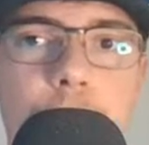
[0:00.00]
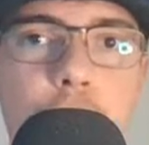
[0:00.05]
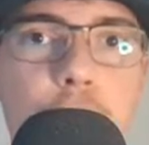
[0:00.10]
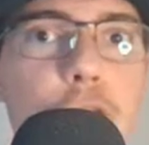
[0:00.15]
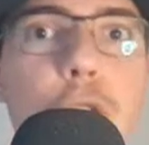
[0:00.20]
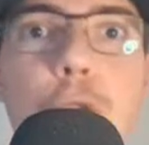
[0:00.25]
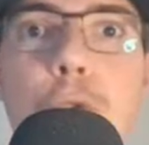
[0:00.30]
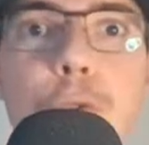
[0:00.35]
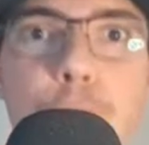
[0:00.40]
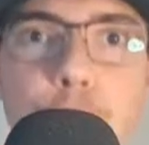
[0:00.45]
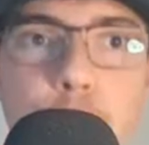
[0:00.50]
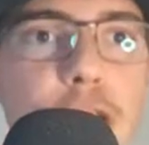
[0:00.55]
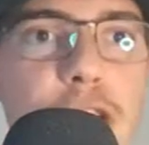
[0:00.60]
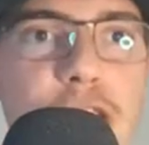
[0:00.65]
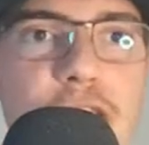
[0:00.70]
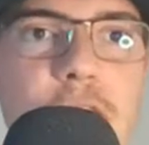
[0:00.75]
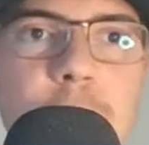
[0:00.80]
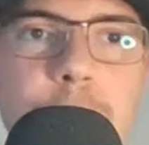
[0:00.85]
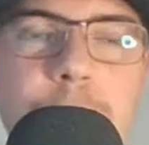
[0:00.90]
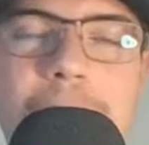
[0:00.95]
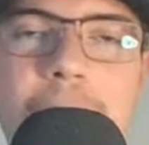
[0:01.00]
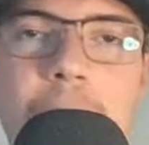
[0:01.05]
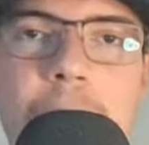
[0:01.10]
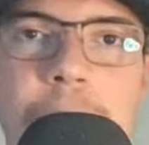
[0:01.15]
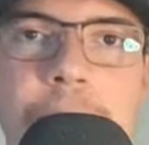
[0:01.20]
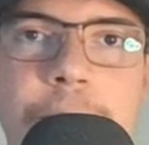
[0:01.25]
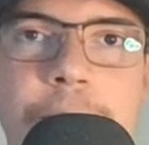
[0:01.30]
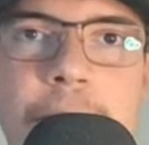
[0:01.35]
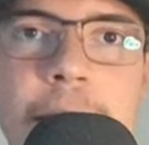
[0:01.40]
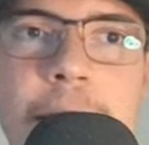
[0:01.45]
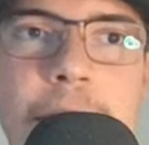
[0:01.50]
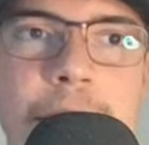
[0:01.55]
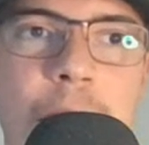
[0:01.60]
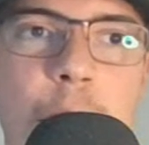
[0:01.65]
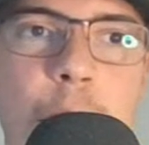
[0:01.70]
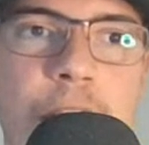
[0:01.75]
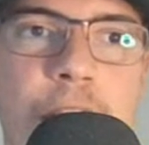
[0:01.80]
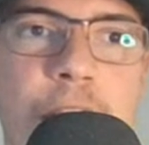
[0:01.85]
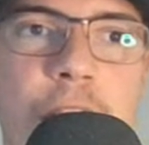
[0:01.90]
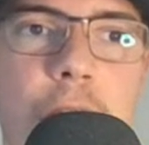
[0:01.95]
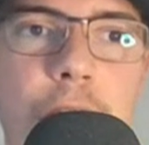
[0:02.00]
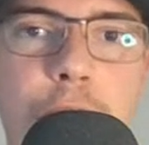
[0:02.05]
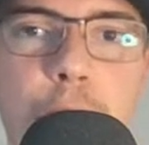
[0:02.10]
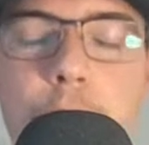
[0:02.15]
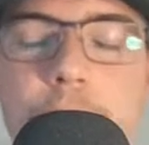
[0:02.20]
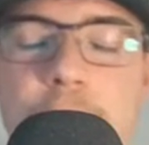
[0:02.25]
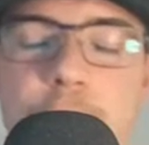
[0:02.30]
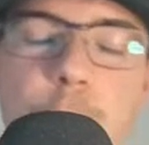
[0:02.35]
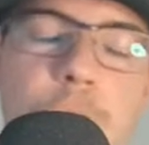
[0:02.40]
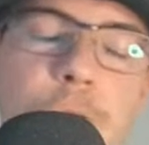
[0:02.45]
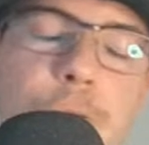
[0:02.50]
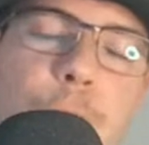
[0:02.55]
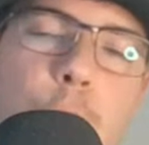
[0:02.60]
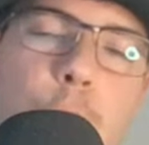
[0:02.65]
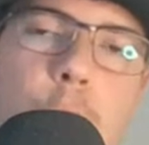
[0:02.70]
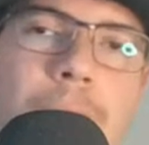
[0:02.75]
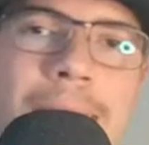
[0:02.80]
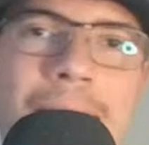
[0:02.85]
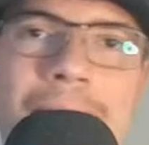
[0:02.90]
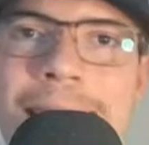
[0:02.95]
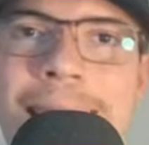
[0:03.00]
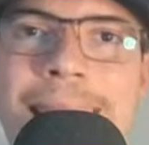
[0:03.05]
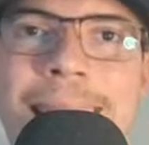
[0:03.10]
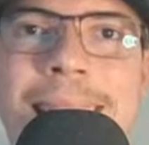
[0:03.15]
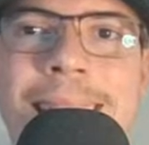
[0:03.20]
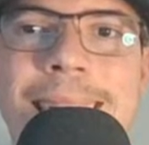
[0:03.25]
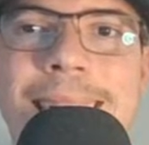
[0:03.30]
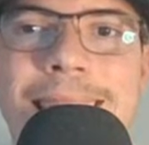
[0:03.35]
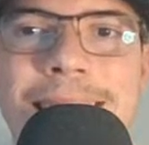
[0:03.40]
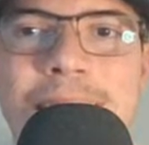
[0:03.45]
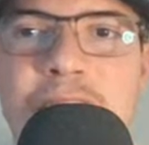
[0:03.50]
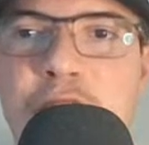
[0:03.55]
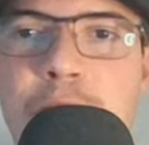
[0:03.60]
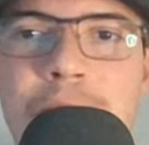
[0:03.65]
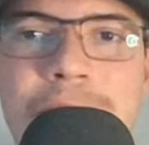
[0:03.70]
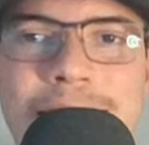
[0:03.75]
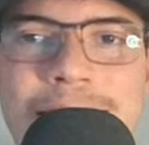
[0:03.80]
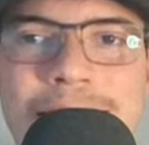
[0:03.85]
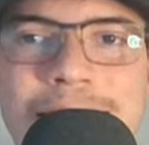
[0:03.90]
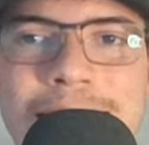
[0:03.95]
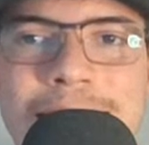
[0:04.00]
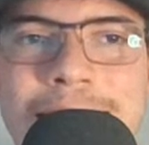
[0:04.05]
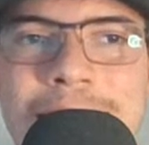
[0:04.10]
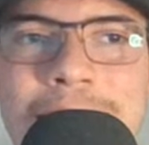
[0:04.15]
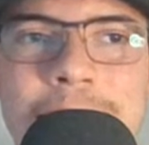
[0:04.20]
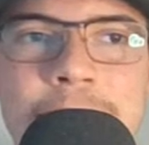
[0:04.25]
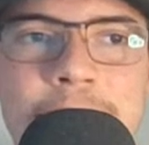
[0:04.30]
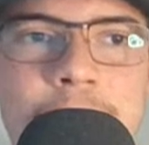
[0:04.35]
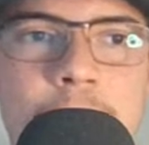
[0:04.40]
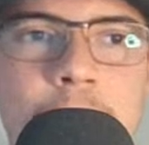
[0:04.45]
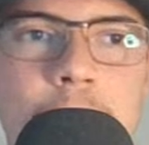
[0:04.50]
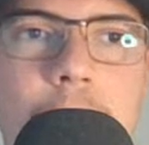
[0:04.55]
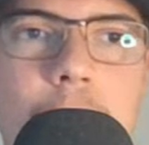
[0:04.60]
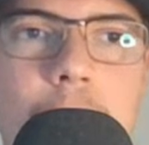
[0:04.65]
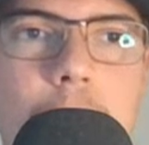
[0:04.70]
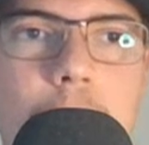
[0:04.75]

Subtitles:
new version of Eric Fetty that we saw in 2024. Can he continue that success